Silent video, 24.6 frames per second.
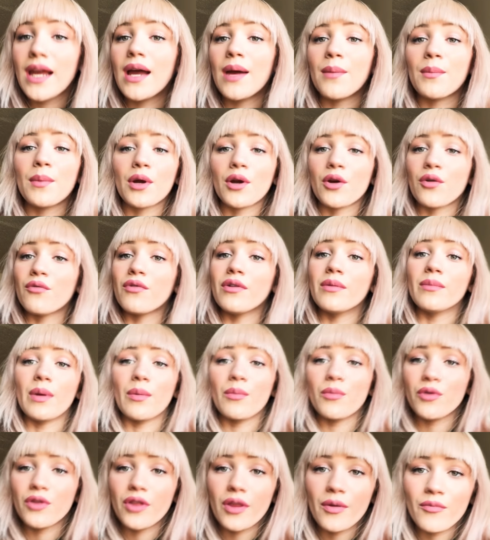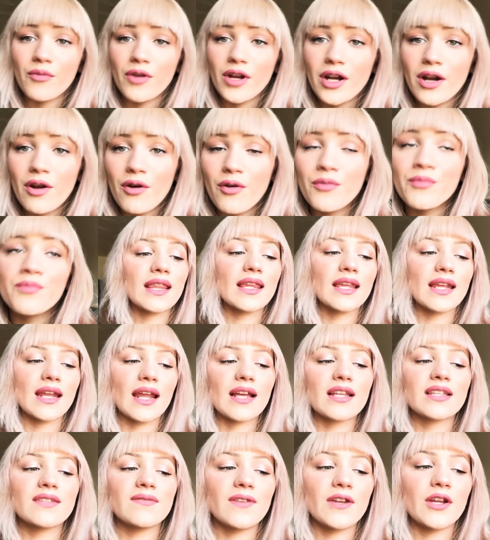I'm not gonna remember them right now. The
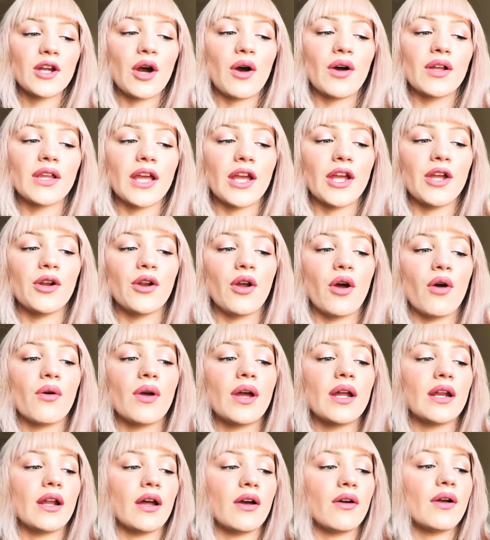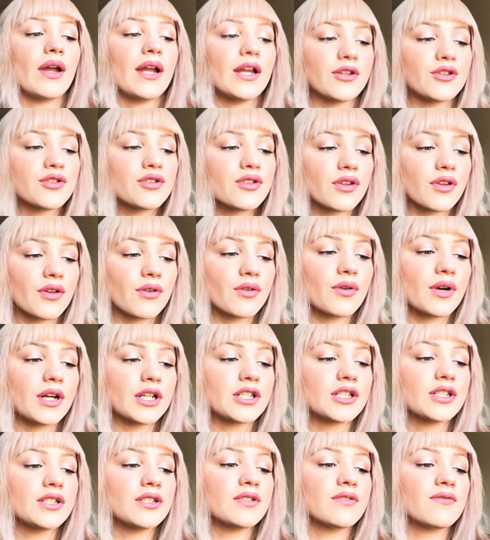next video I'll let you know and I'll answer the
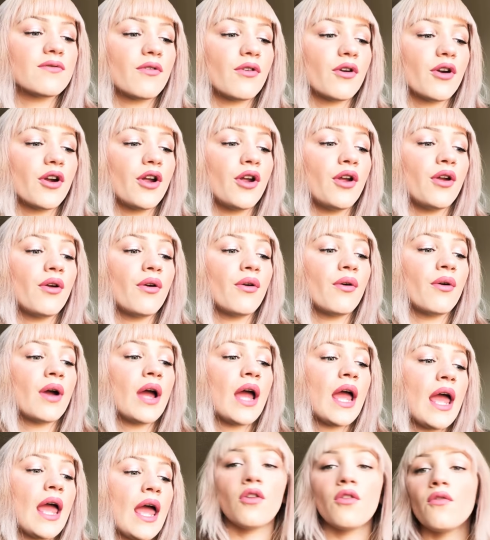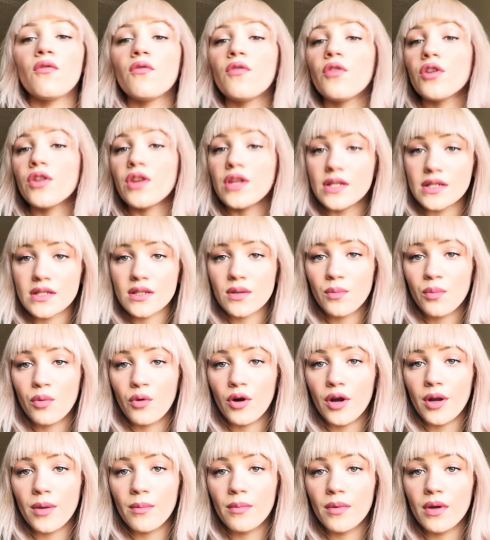questions for you. For this
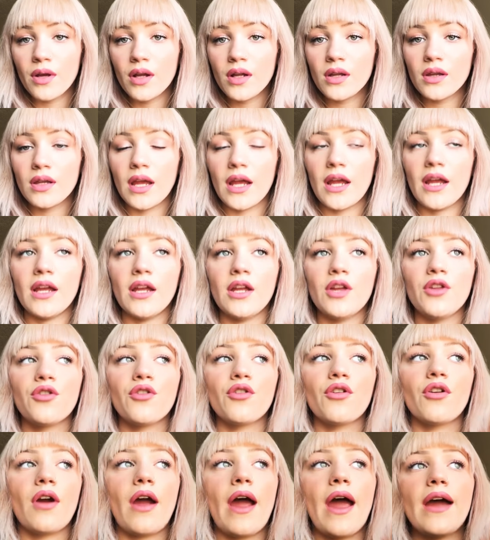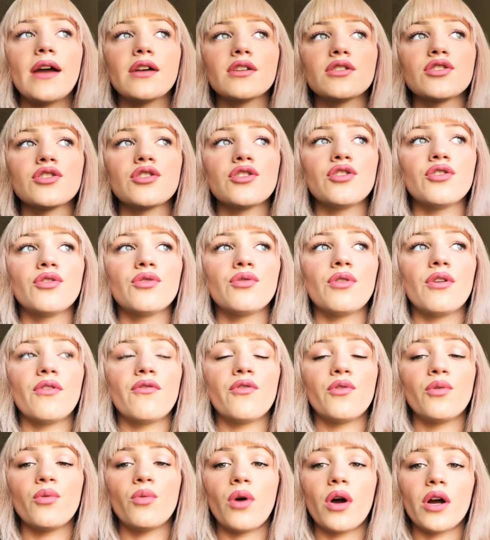appointment, they either ask you
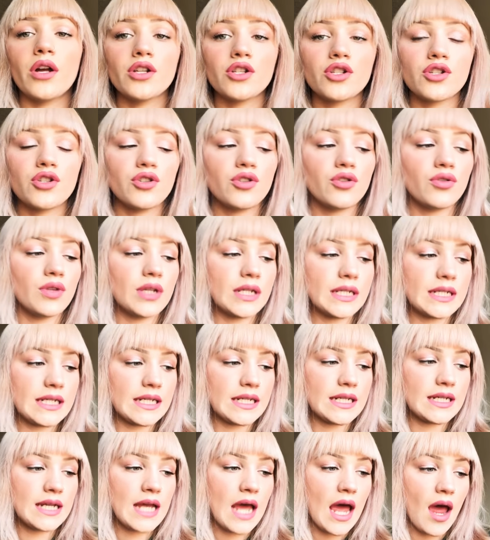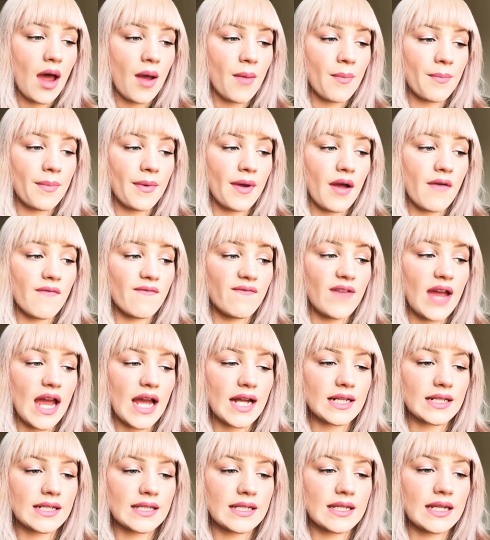if you want to do the Tdap
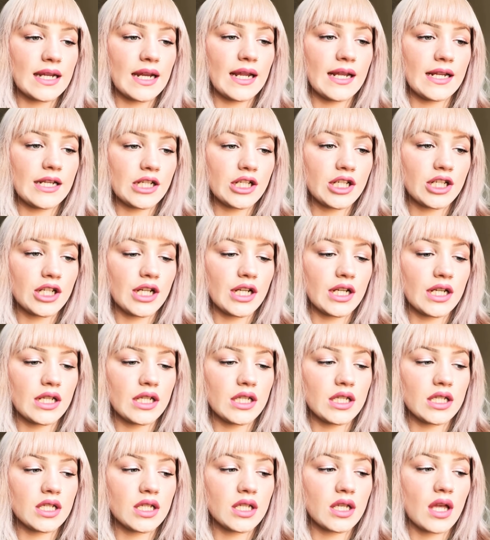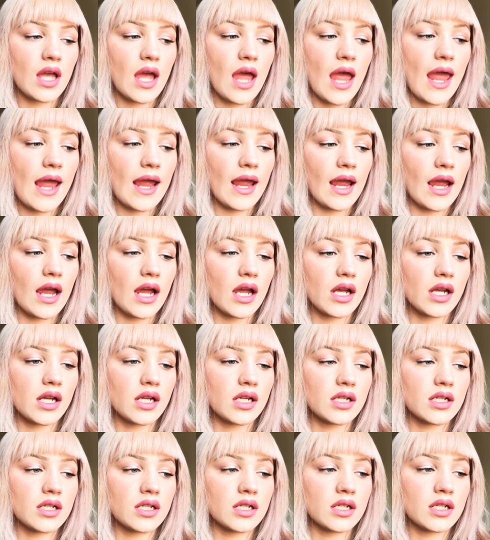vaccinations
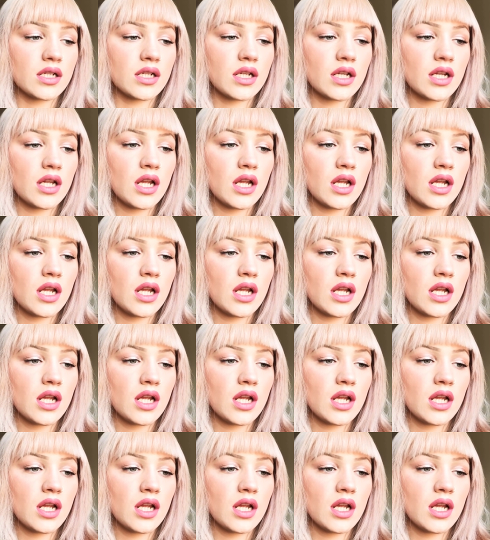and